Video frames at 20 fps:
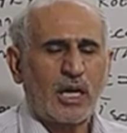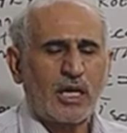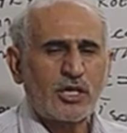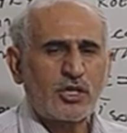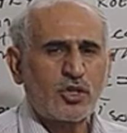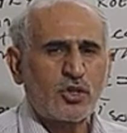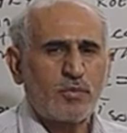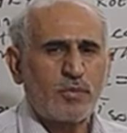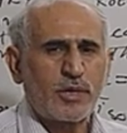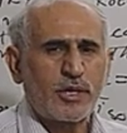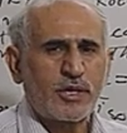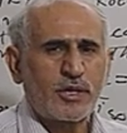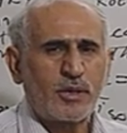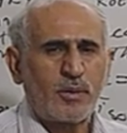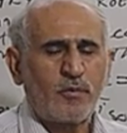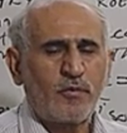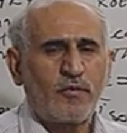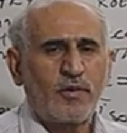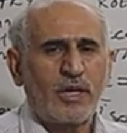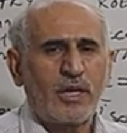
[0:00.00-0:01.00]

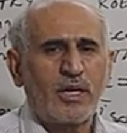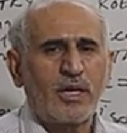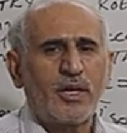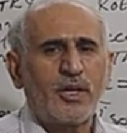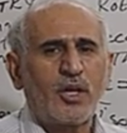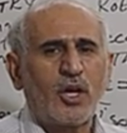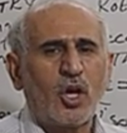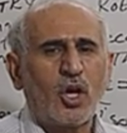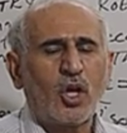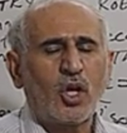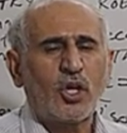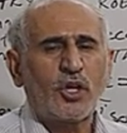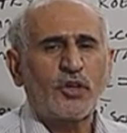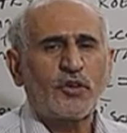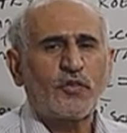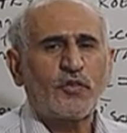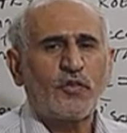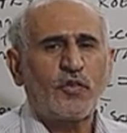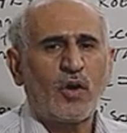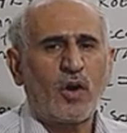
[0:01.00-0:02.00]
isomerism will not
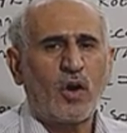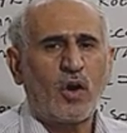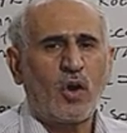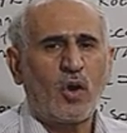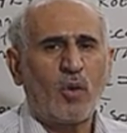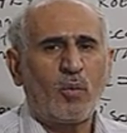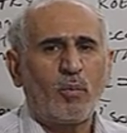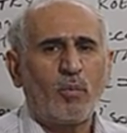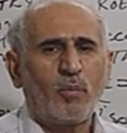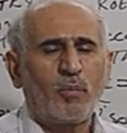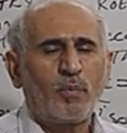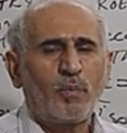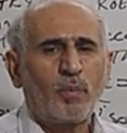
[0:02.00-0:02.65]
form.